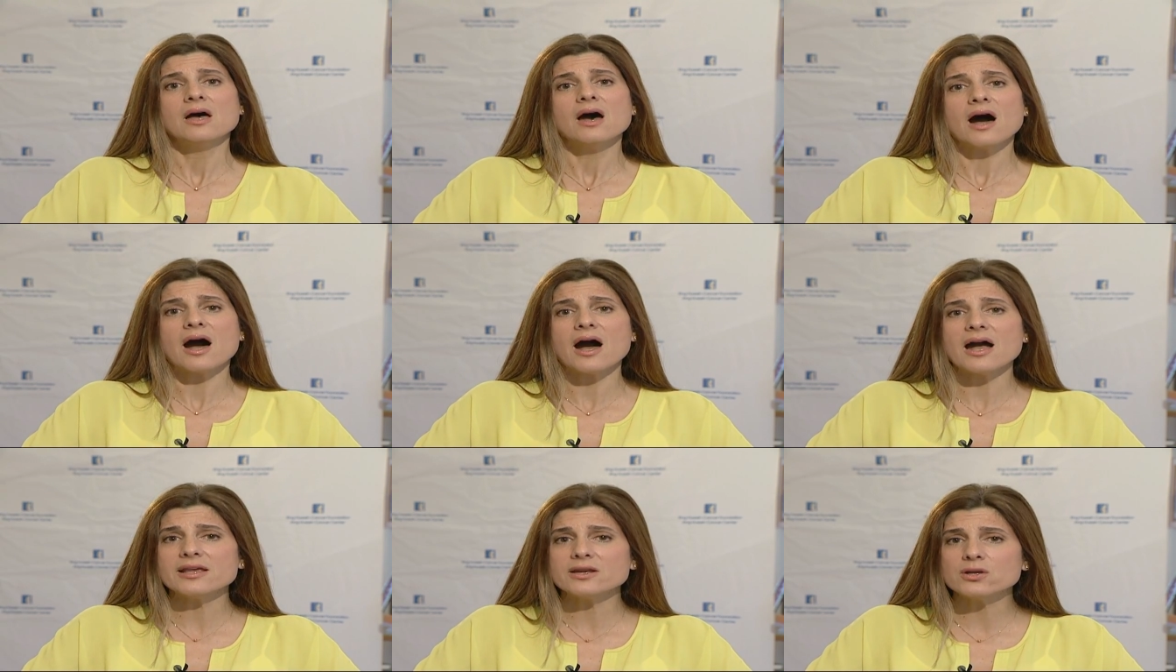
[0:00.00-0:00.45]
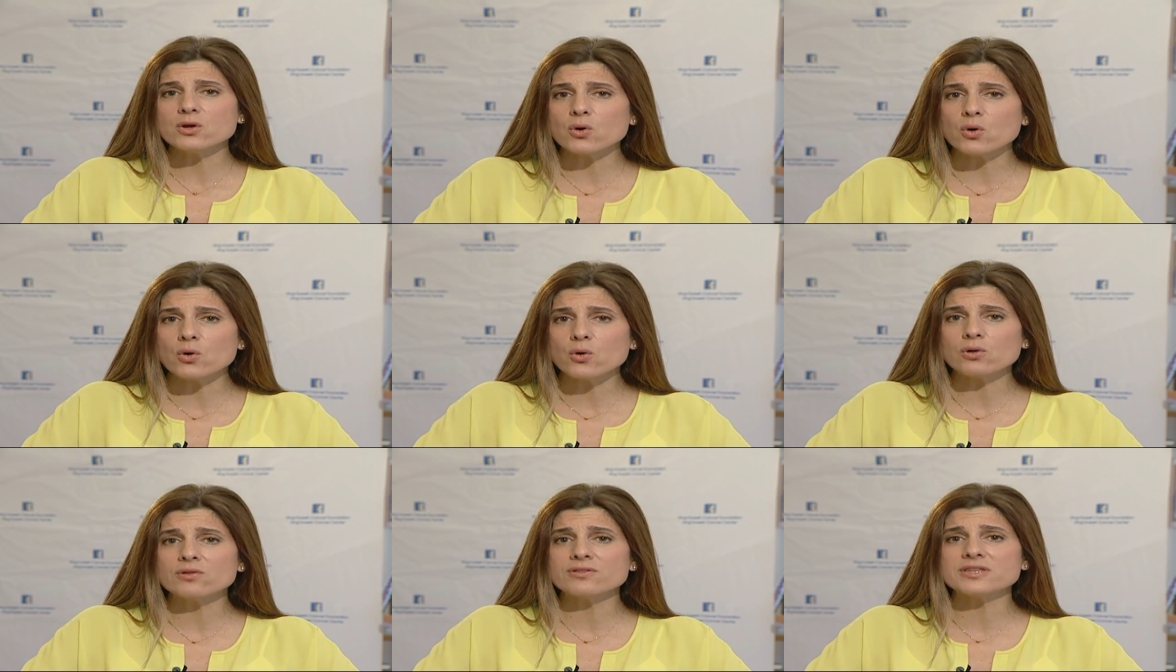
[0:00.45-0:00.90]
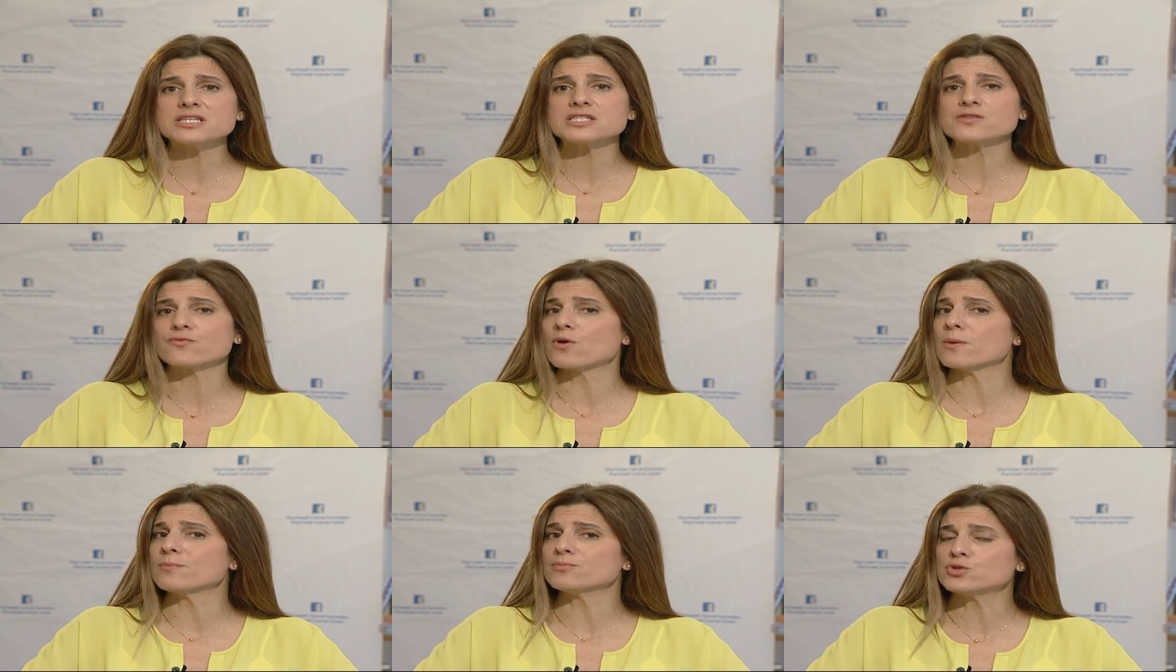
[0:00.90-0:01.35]
I know all this
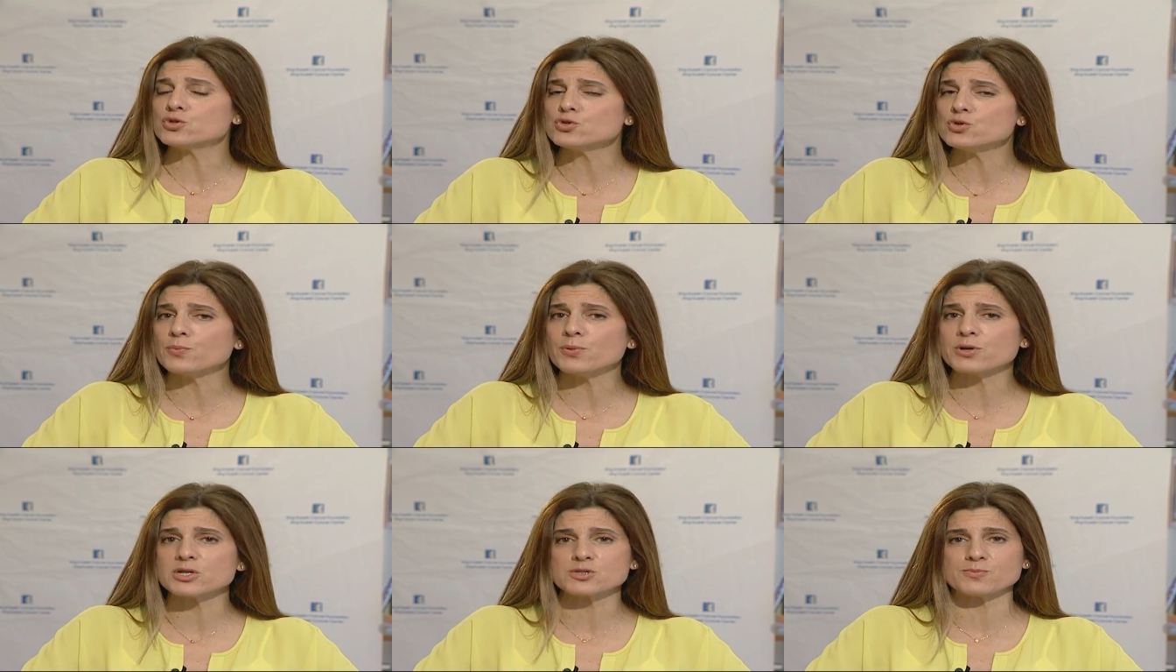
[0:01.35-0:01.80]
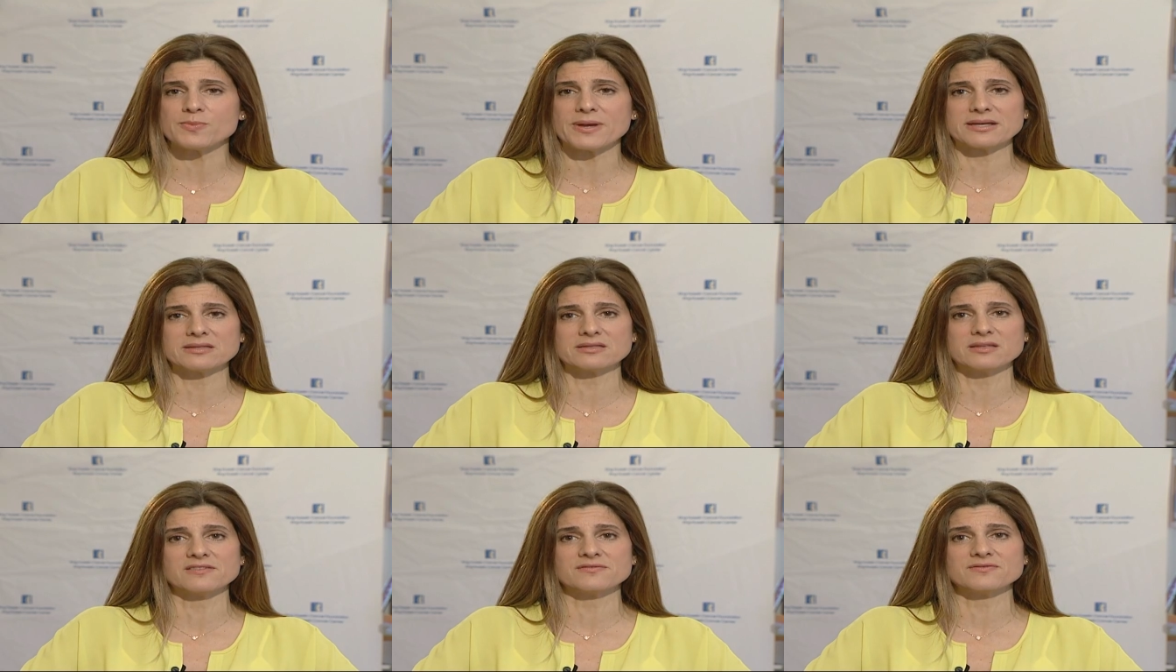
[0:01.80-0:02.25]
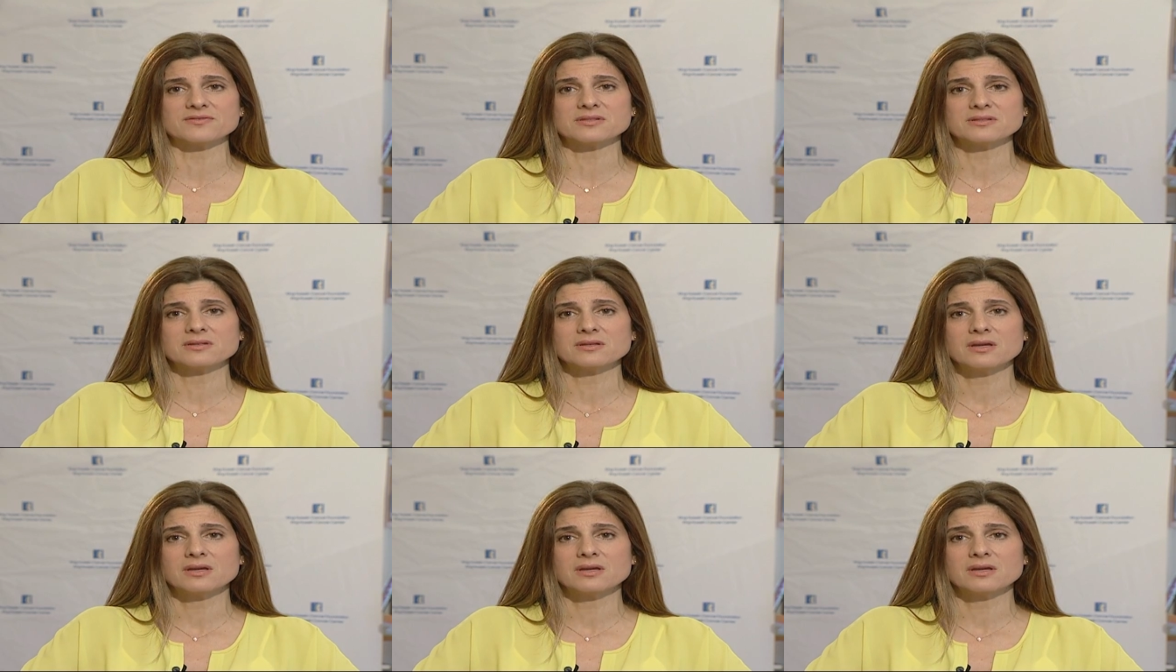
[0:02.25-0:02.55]
from 2 perspectives.